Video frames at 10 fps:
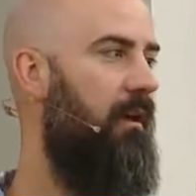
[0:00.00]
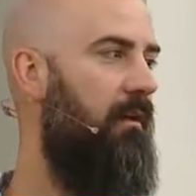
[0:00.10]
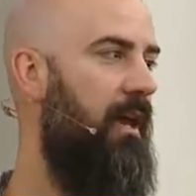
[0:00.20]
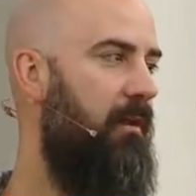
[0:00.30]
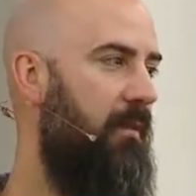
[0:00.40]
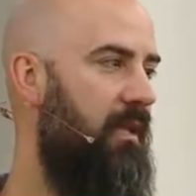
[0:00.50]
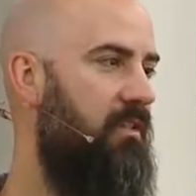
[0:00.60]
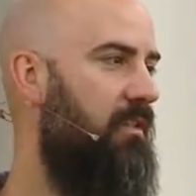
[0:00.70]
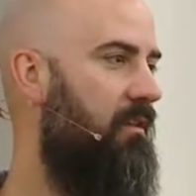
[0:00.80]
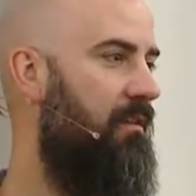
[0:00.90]
uh,
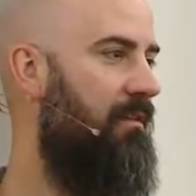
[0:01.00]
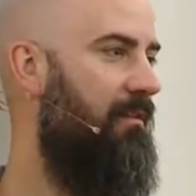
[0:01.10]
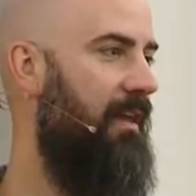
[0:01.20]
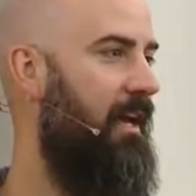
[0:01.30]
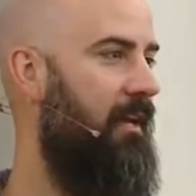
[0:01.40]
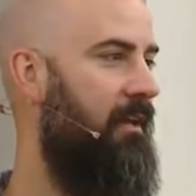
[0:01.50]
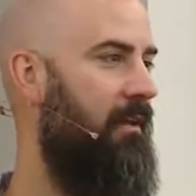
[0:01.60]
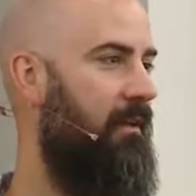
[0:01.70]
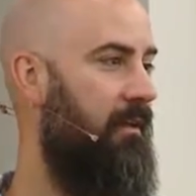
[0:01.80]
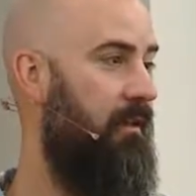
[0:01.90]
enemies, that
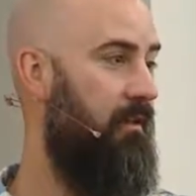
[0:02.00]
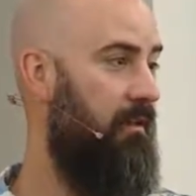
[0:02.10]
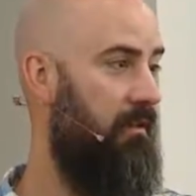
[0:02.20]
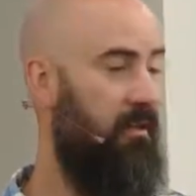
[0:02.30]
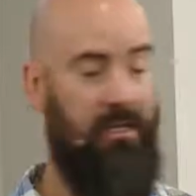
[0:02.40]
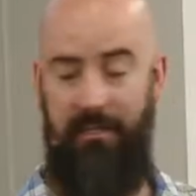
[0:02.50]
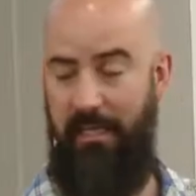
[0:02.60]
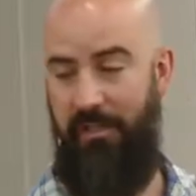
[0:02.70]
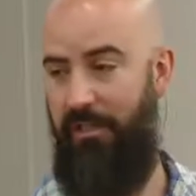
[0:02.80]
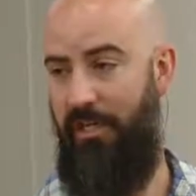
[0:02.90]

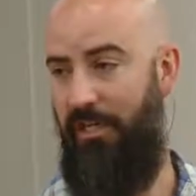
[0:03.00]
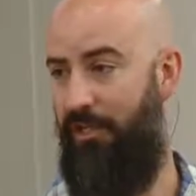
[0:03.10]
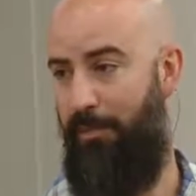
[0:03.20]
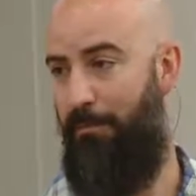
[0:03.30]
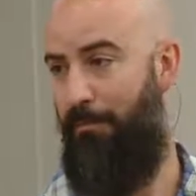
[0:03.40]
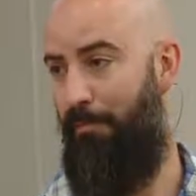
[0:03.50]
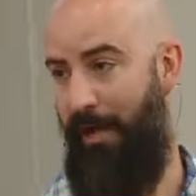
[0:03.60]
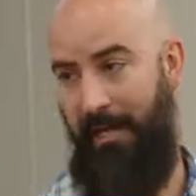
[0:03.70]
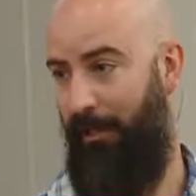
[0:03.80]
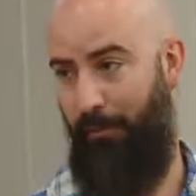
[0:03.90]
he's, he's just
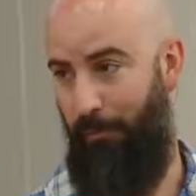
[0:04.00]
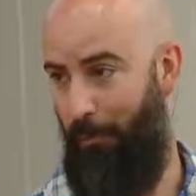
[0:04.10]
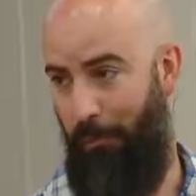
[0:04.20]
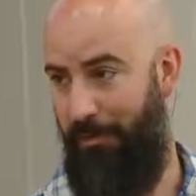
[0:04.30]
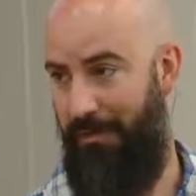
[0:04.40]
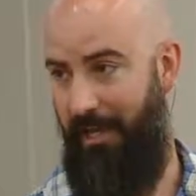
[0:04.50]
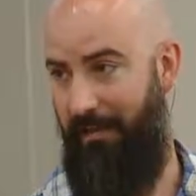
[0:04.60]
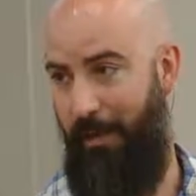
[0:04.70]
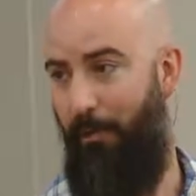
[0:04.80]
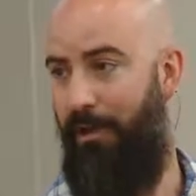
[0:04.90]
breaking the rules
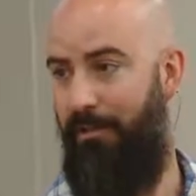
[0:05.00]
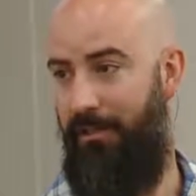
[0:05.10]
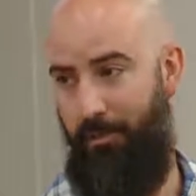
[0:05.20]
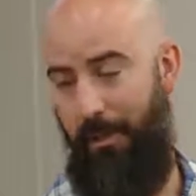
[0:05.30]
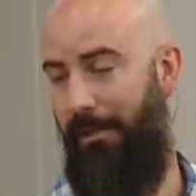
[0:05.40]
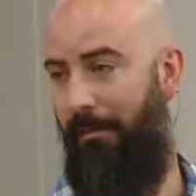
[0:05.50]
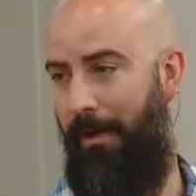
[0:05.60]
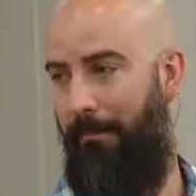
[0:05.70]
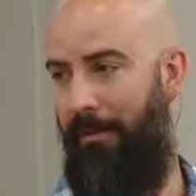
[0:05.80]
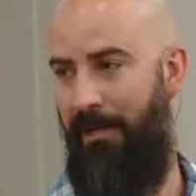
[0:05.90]
and they want to trip him
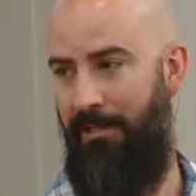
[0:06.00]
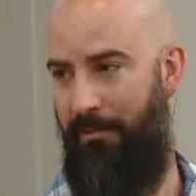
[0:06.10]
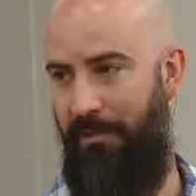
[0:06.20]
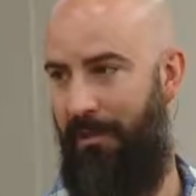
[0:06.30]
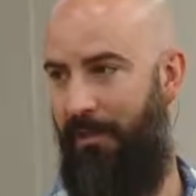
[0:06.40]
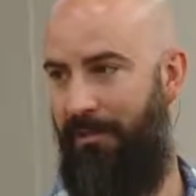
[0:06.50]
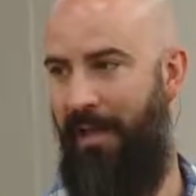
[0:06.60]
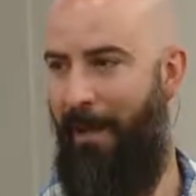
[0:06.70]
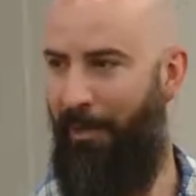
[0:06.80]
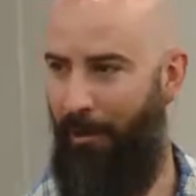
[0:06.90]
up as a result.
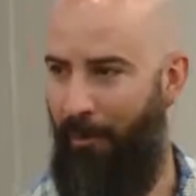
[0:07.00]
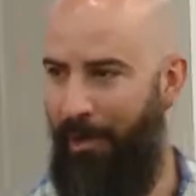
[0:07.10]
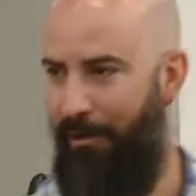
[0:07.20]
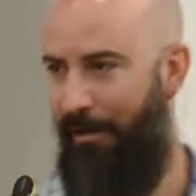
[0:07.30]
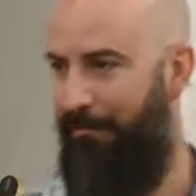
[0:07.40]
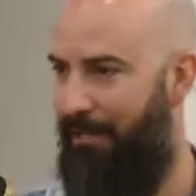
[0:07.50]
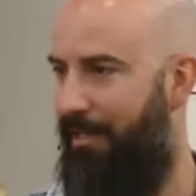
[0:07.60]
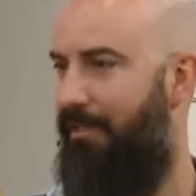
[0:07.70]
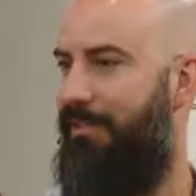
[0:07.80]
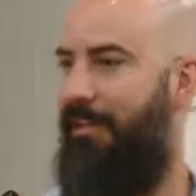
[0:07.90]
But I wonder if
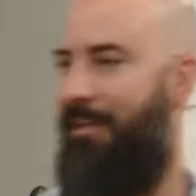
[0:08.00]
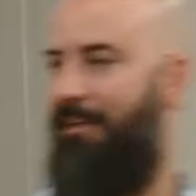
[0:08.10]
this